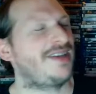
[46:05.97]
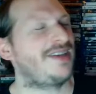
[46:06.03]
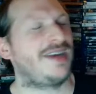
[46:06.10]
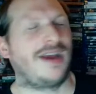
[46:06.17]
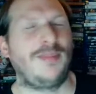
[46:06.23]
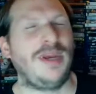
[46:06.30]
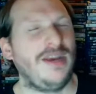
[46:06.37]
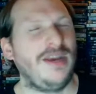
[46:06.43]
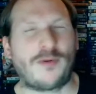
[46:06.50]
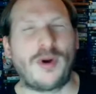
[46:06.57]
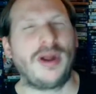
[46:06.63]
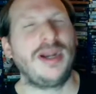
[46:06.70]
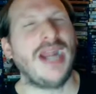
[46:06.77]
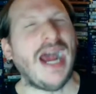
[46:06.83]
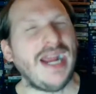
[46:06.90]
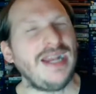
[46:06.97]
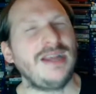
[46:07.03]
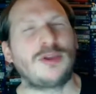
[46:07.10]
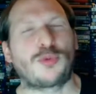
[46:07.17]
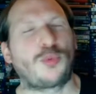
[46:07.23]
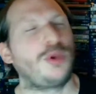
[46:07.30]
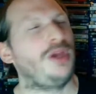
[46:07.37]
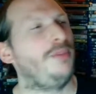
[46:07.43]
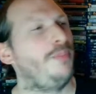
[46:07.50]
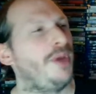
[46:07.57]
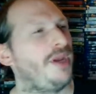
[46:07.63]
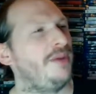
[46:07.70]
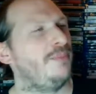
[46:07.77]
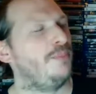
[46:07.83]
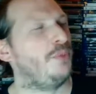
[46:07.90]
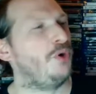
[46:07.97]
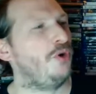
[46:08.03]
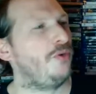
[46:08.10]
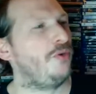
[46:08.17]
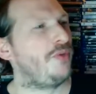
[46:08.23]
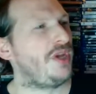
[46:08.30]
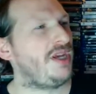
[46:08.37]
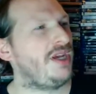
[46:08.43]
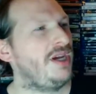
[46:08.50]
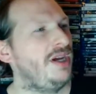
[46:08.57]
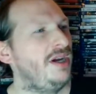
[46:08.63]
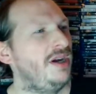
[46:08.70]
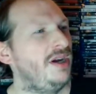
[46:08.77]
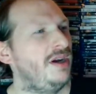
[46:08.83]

the thing. I mean, for a 93-minute movie,